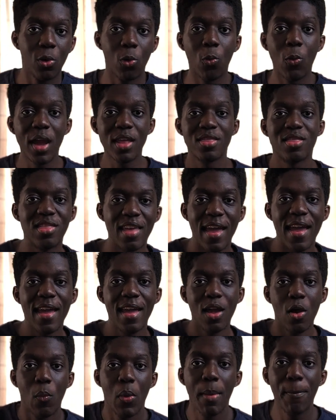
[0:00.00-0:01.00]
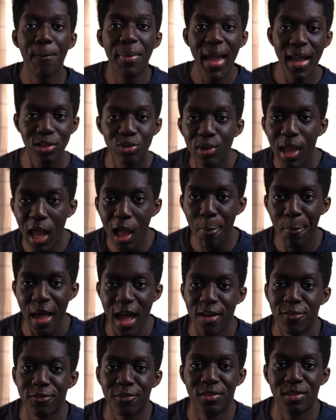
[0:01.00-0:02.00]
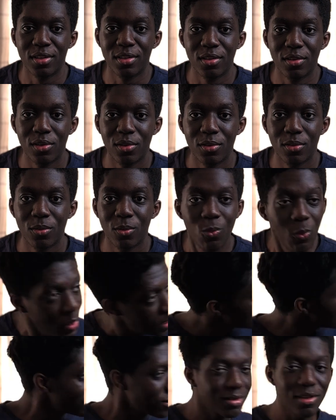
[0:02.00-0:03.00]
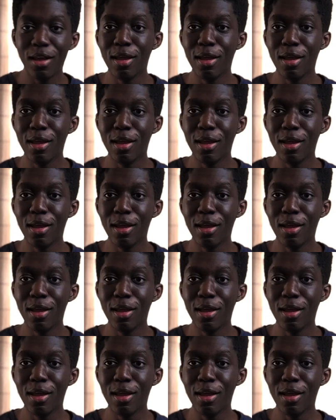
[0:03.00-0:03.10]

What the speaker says: went there, went back to Elbaf. What's...